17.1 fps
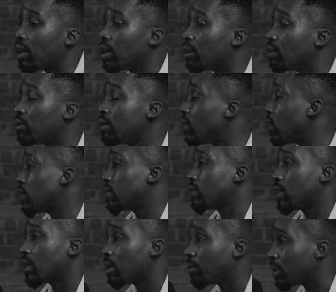and you can't
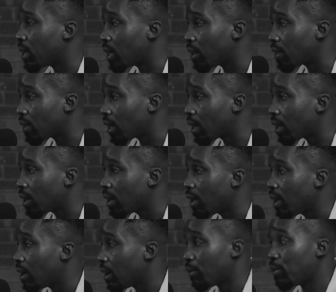tell them anything.
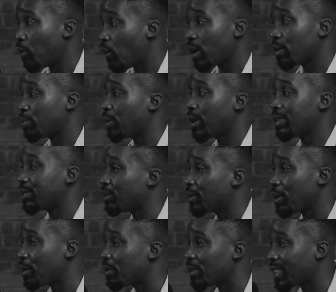If one pays
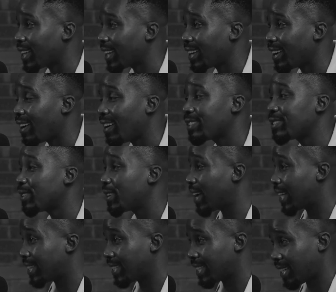for everything in our house, you
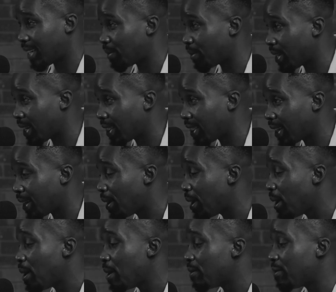can't tell them
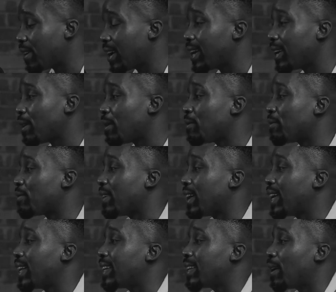anything. Fair enough.
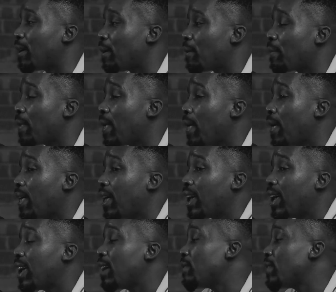And
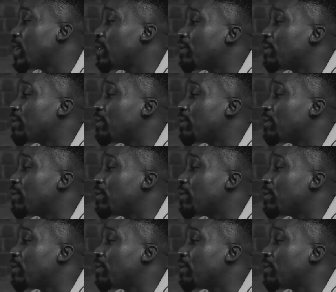even